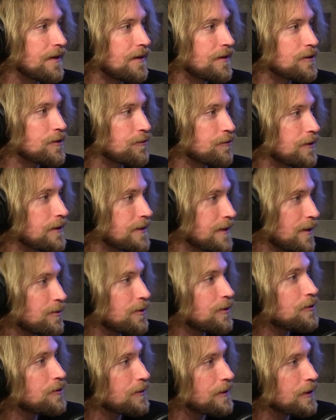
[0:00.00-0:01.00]
So, for
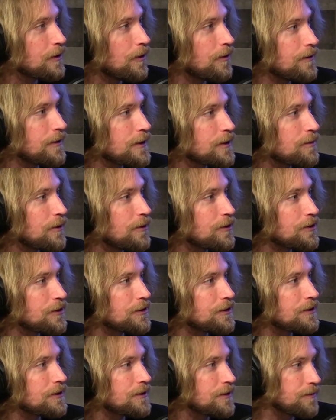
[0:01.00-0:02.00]
example, mm. doing cold
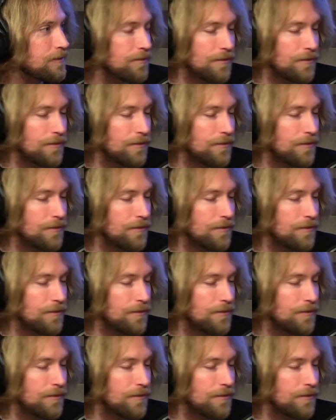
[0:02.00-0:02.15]
exposures, mm.